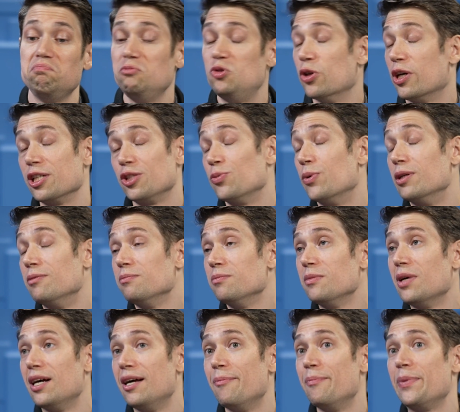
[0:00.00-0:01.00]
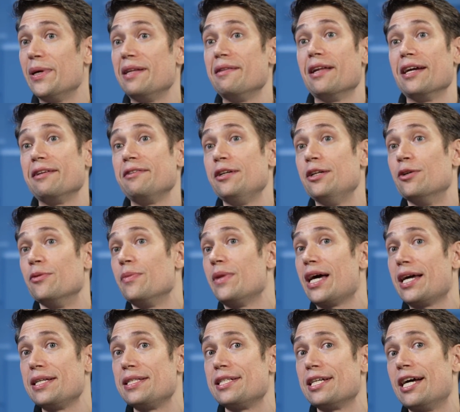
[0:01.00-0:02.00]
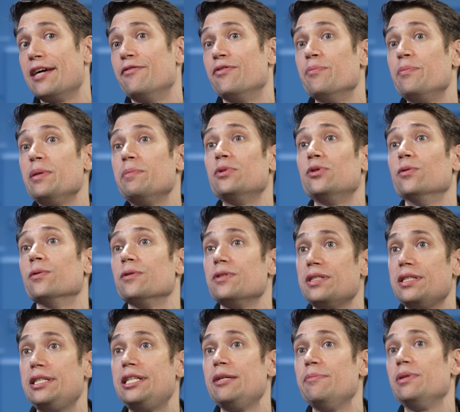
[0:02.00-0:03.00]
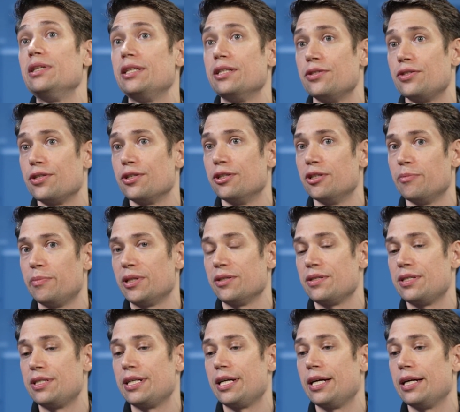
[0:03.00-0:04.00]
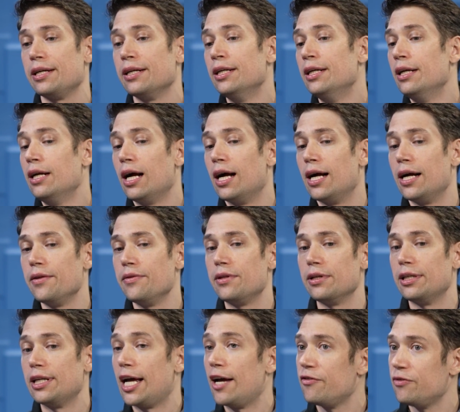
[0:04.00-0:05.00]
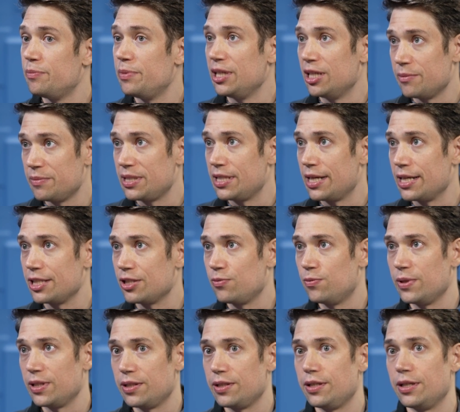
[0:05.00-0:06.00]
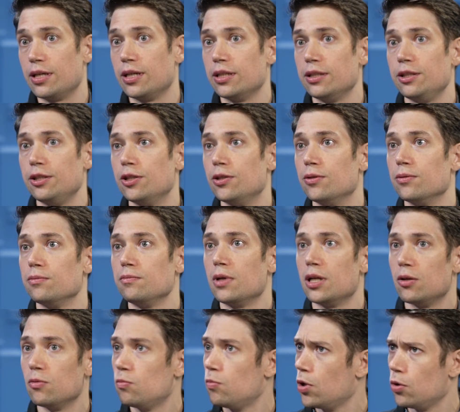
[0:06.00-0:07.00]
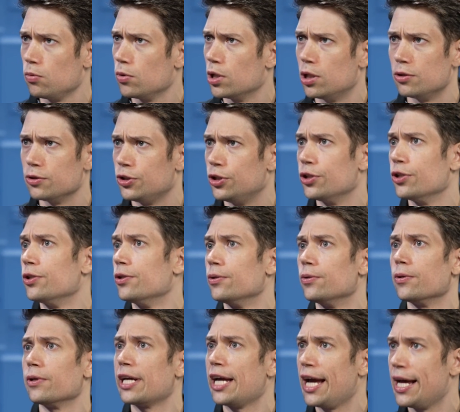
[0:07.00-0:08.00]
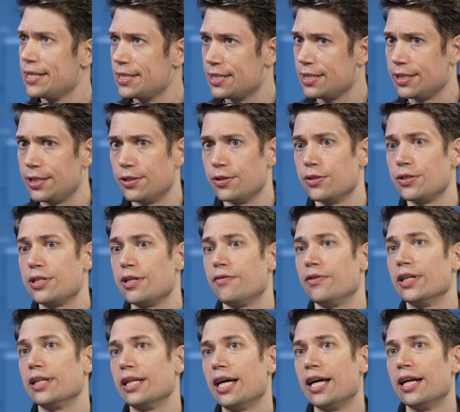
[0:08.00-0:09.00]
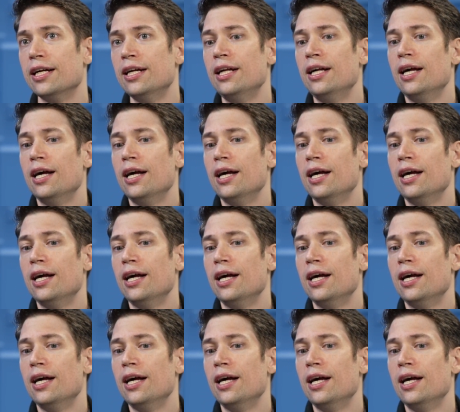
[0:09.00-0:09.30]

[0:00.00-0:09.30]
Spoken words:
Drugs won. But that aside, from people who are deeply concerned about, say, the left being obsessed with, woke culture or canceling or stuff like that,